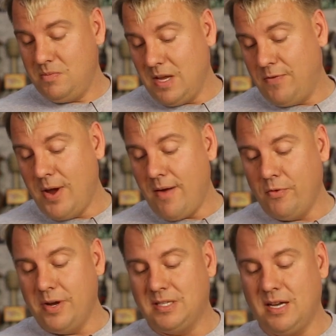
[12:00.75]
if you
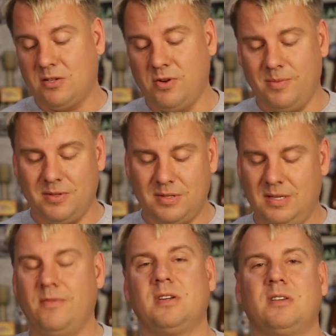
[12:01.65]
haven't read Sex Criminals,
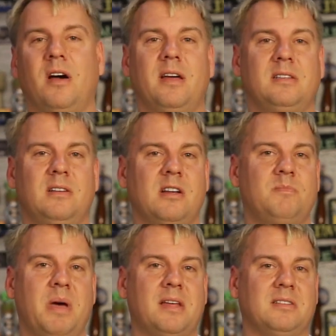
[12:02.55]
give it a shot. It's not as
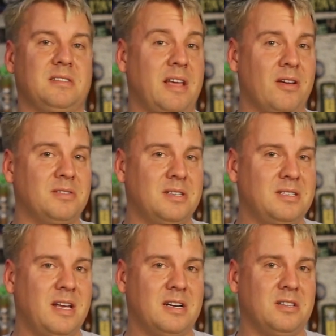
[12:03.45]
bad as it sounds.
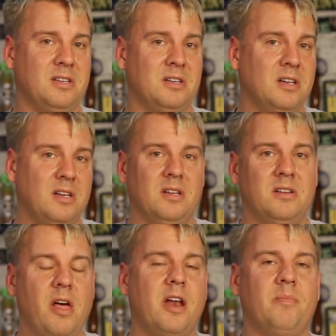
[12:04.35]
It's actually
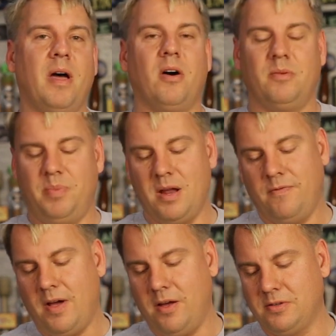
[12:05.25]
not about
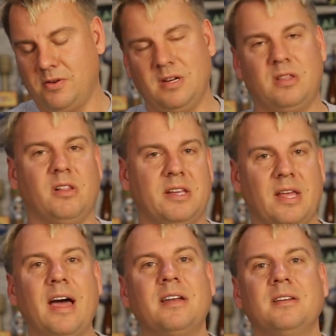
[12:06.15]
pedophiles or anything like
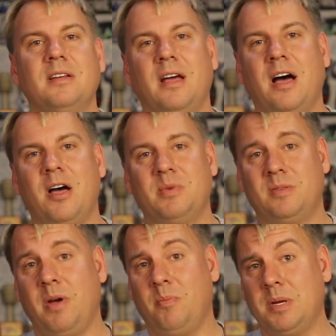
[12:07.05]
that.
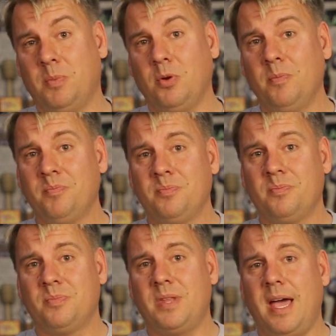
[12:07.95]
It's about people
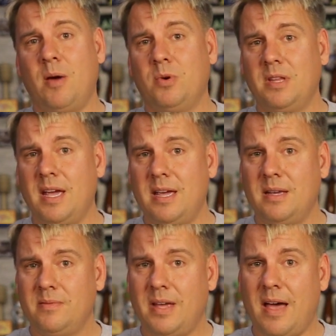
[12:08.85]
that when
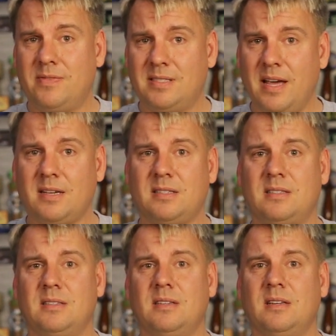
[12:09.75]
they have
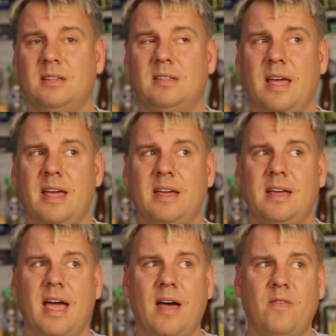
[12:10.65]
sex,
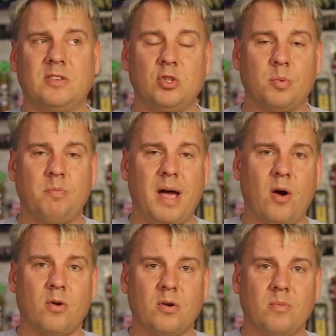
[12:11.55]
they have a
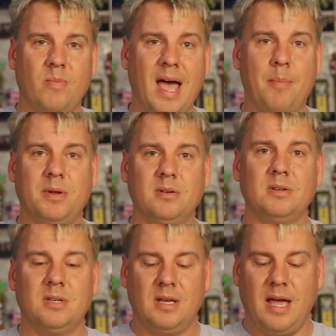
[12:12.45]
superpower happen,
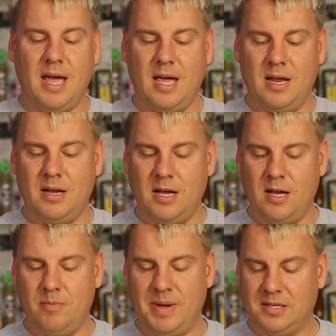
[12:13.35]

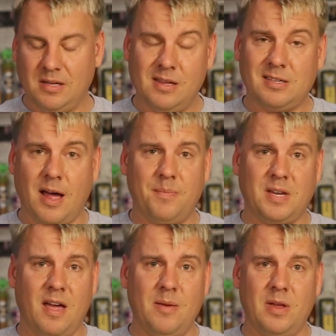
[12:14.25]
and basically they stop
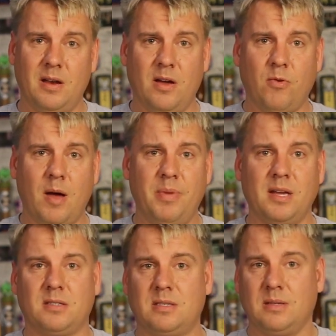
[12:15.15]
time and rob
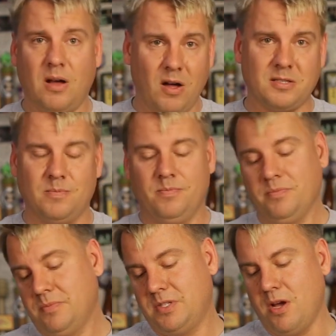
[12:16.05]
banks. Awesome.
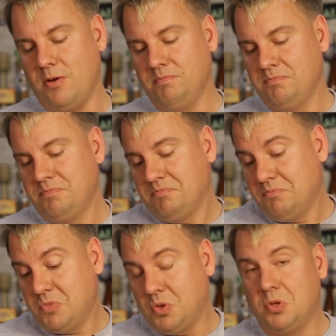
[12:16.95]
So,
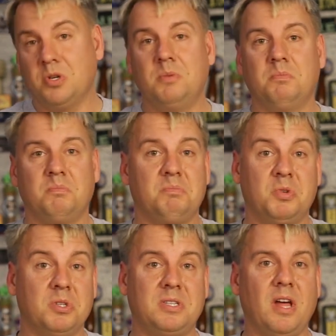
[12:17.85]

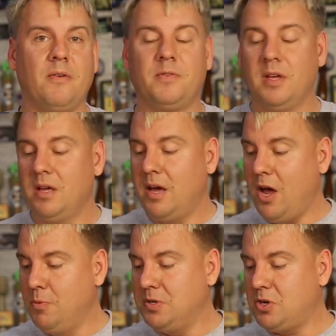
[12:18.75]
good stuff.
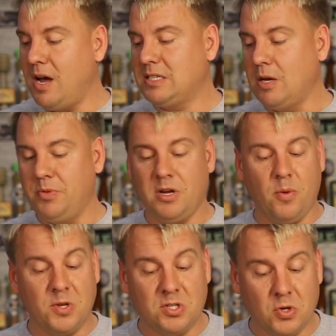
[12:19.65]
Hope you try something.
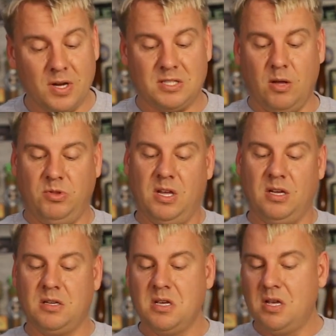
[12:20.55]
Hope you enjoy
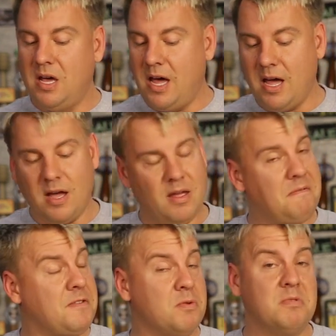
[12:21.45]
something.
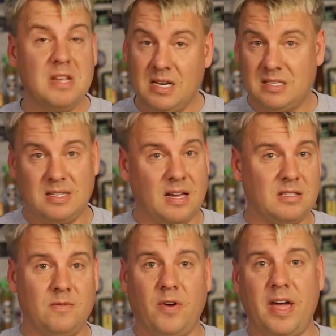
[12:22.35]
If you need
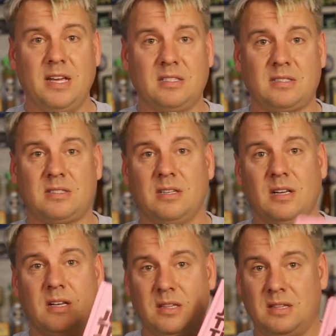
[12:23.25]
sex advice,
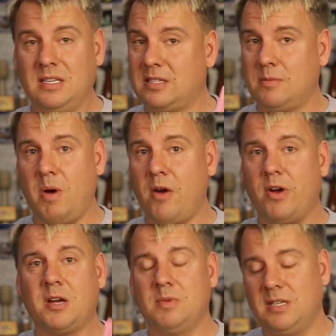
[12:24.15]
this is my
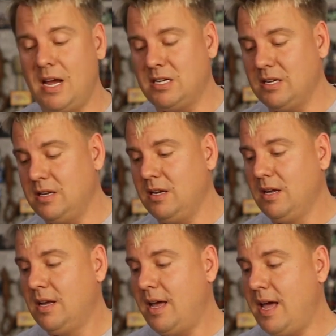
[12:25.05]
recommendation.
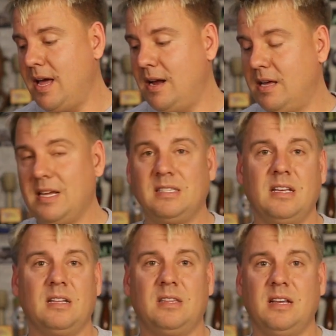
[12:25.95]
And that's
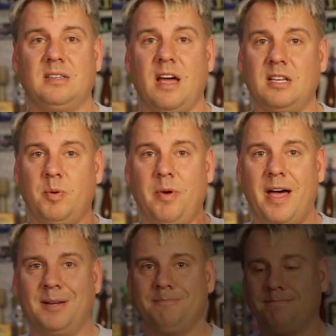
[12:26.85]
it. Thanks, guys.
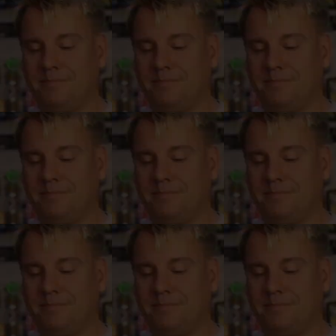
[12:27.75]
Bye-bye.